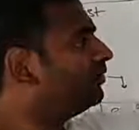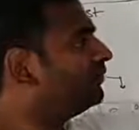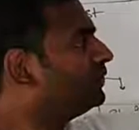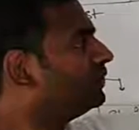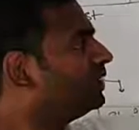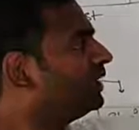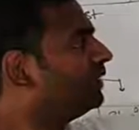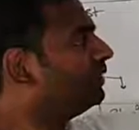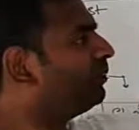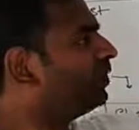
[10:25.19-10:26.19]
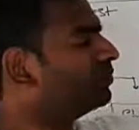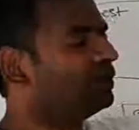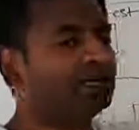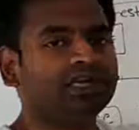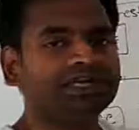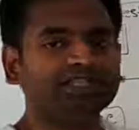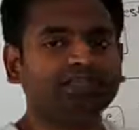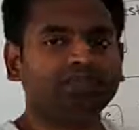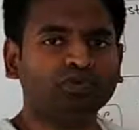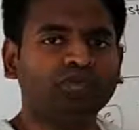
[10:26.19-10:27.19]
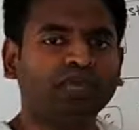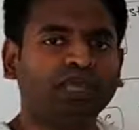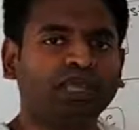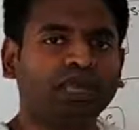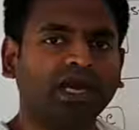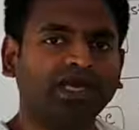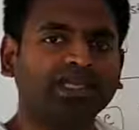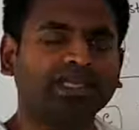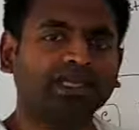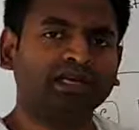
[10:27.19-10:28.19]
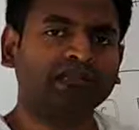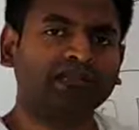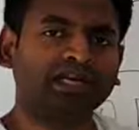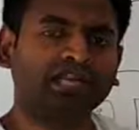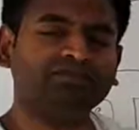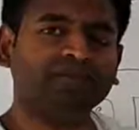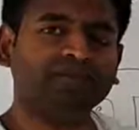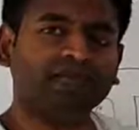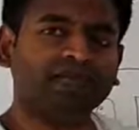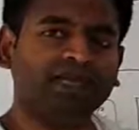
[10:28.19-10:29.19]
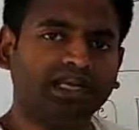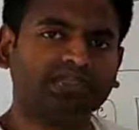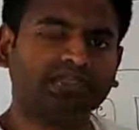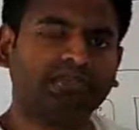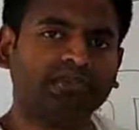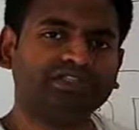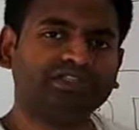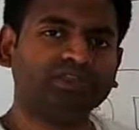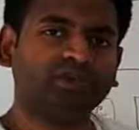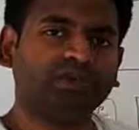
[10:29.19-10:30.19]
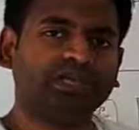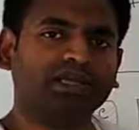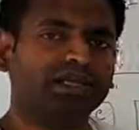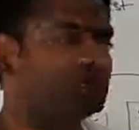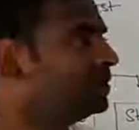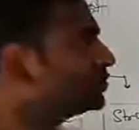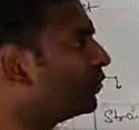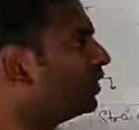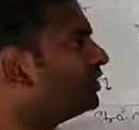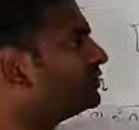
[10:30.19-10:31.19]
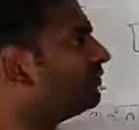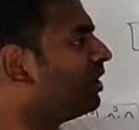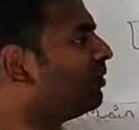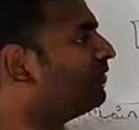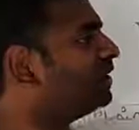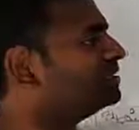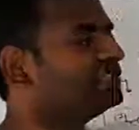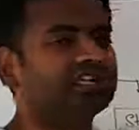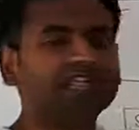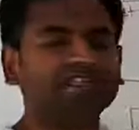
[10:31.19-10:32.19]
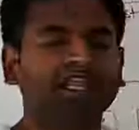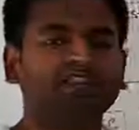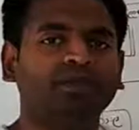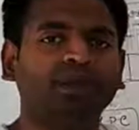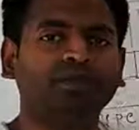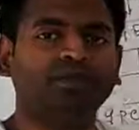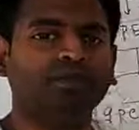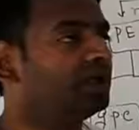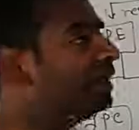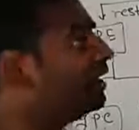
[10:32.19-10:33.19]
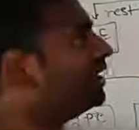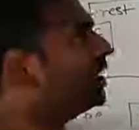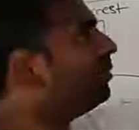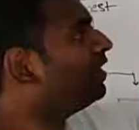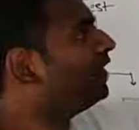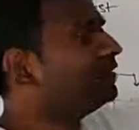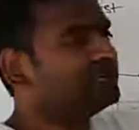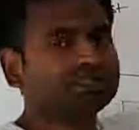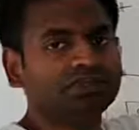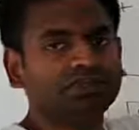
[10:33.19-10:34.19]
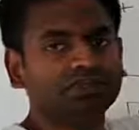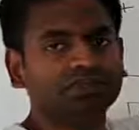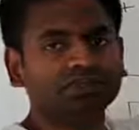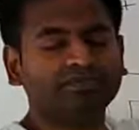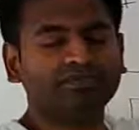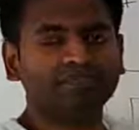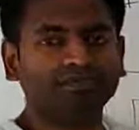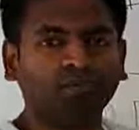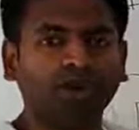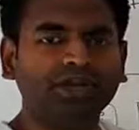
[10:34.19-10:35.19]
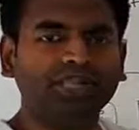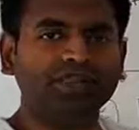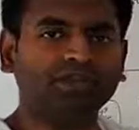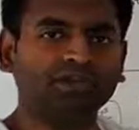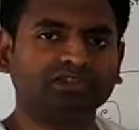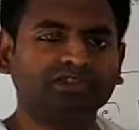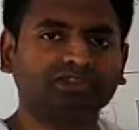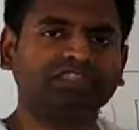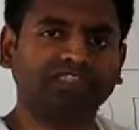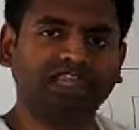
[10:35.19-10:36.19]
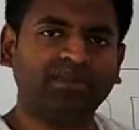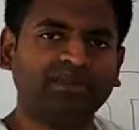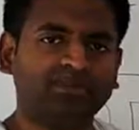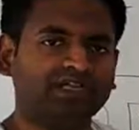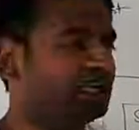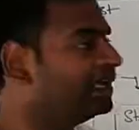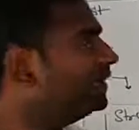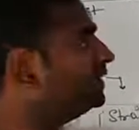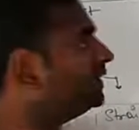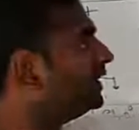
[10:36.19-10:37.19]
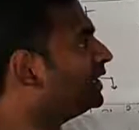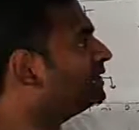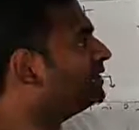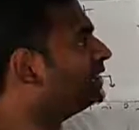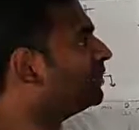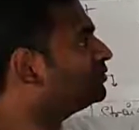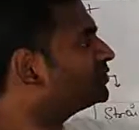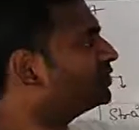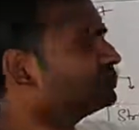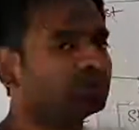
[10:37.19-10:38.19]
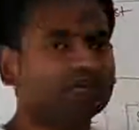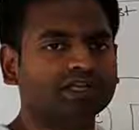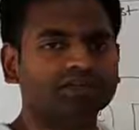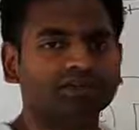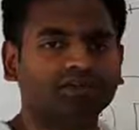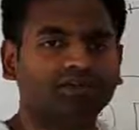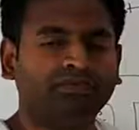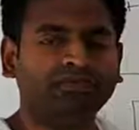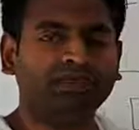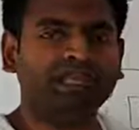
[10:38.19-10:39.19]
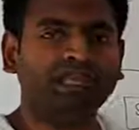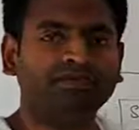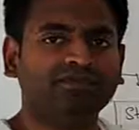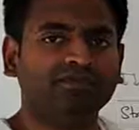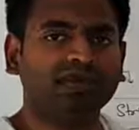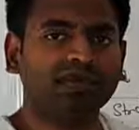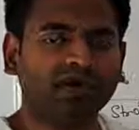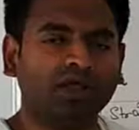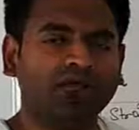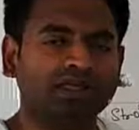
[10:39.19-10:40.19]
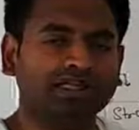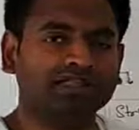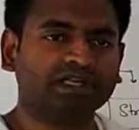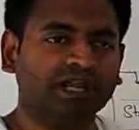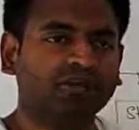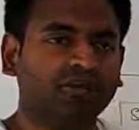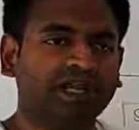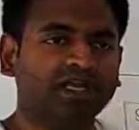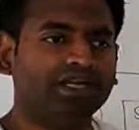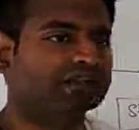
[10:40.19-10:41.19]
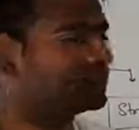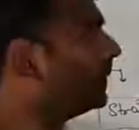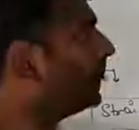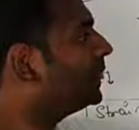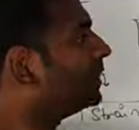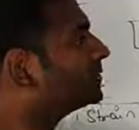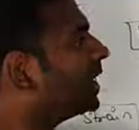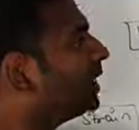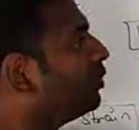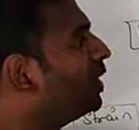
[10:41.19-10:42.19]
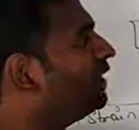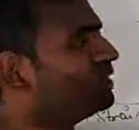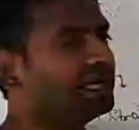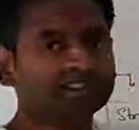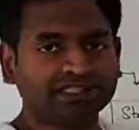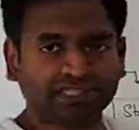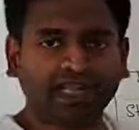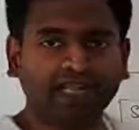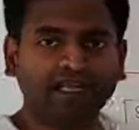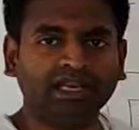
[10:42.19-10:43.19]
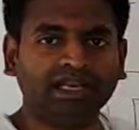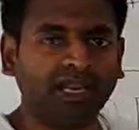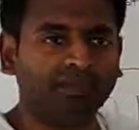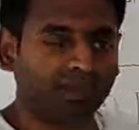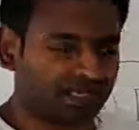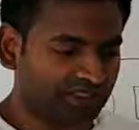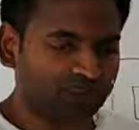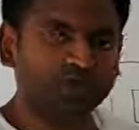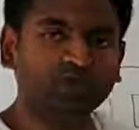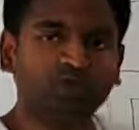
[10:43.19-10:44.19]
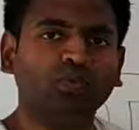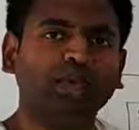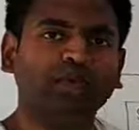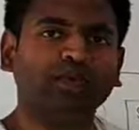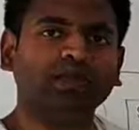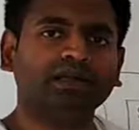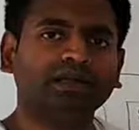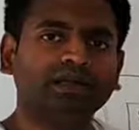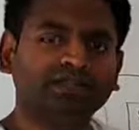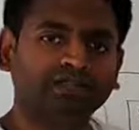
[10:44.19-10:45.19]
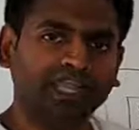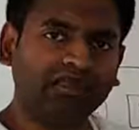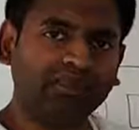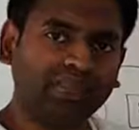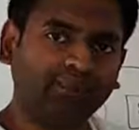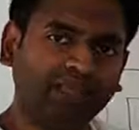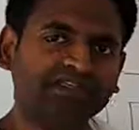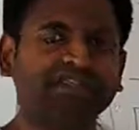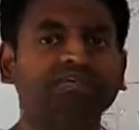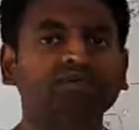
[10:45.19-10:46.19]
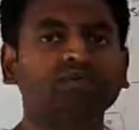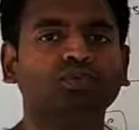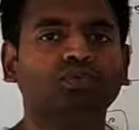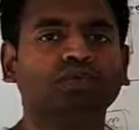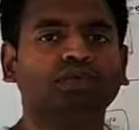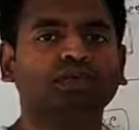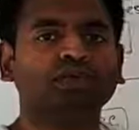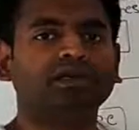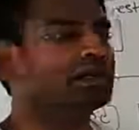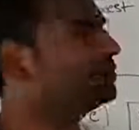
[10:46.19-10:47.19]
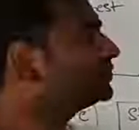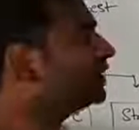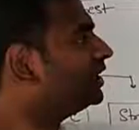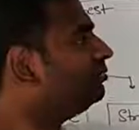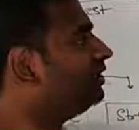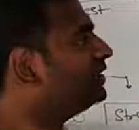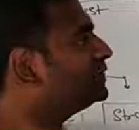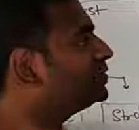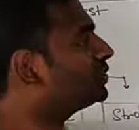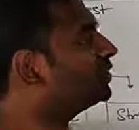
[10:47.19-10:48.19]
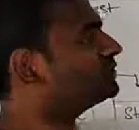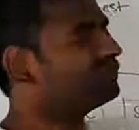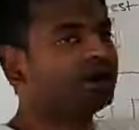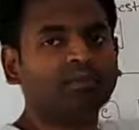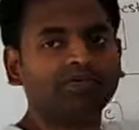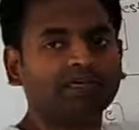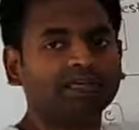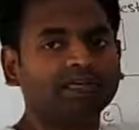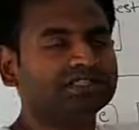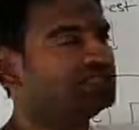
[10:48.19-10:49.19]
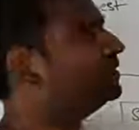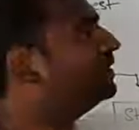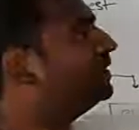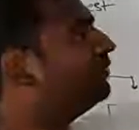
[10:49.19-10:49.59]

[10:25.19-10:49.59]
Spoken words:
Fuel, petrol and diesel, when you pour in a car, it can drive the car. It has the capacity to do work. So what is the form of energy that is there in the petrol? Chemical energy. Because of its bonding, because of its chemistry, the energy comes. Sugars, when we eat food, all we get is carbohydrates. Those carbohydrates can help us to do work. So they have the capacity to do work. So that means sugar is a form of energy.